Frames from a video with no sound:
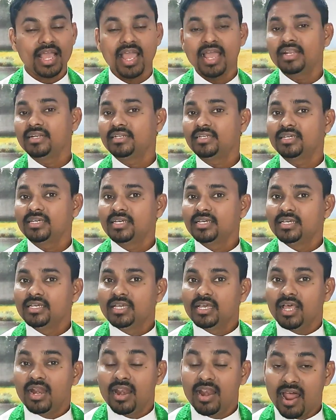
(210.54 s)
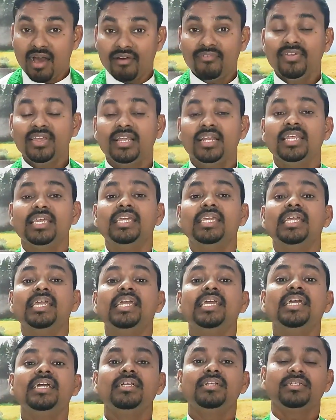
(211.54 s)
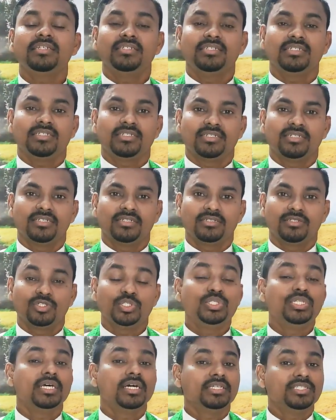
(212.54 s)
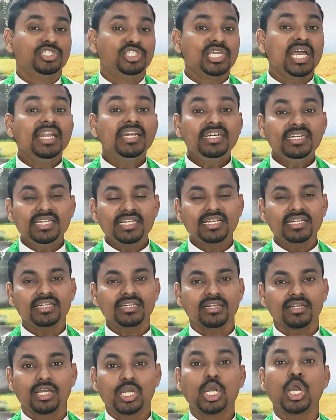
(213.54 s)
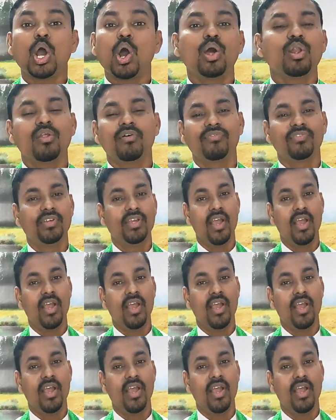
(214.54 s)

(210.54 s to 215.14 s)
and lovingly yield to the gentle call of